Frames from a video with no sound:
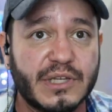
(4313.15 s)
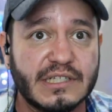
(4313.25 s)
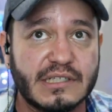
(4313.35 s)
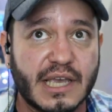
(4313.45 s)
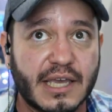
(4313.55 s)
and
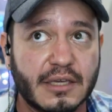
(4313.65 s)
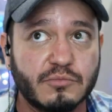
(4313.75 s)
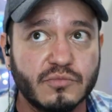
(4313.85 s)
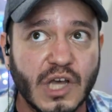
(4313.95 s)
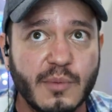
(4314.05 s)
say,
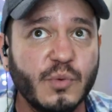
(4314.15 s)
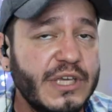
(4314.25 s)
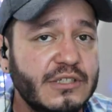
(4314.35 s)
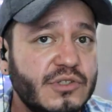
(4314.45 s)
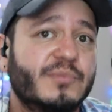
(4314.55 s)
well, but we
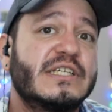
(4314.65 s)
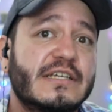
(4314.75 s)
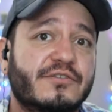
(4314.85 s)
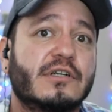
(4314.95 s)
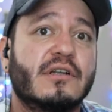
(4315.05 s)
could do something
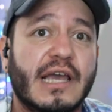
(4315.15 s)
different.